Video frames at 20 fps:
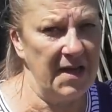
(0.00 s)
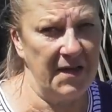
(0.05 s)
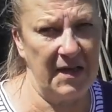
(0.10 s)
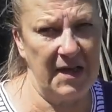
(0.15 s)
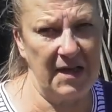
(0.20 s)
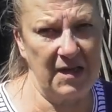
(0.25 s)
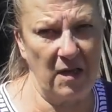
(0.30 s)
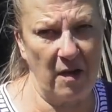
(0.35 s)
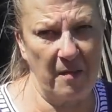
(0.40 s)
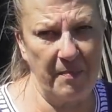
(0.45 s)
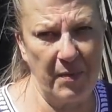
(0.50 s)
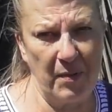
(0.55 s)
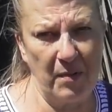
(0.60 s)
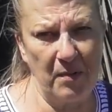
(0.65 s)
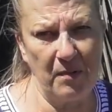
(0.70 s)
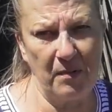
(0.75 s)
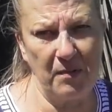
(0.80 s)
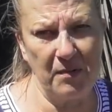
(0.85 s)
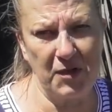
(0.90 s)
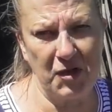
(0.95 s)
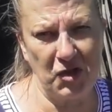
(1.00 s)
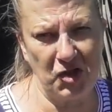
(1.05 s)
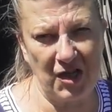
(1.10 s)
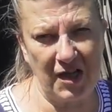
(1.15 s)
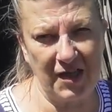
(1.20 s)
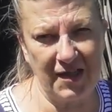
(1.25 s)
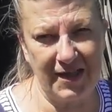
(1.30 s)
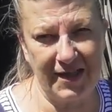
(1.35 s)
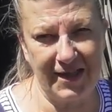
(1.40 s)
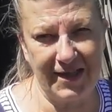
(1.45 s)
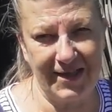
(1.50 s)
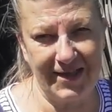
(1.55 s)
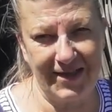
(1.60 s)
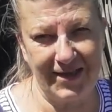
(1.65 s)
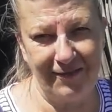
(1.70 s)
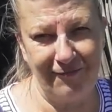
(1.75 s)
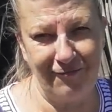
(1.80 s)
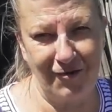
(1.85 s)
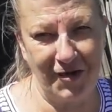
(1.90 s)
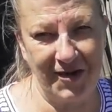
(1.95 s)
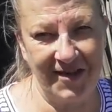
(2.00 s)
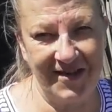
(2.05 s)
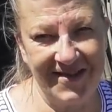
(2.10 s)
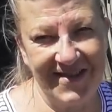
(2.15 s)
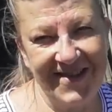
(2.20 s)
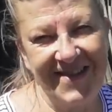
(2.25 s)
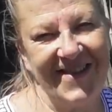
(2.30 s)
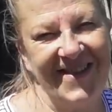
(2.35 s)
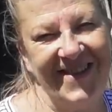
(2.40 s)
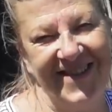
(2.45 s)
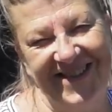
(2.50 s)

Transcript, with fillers: These are Paul's Shaz's runners.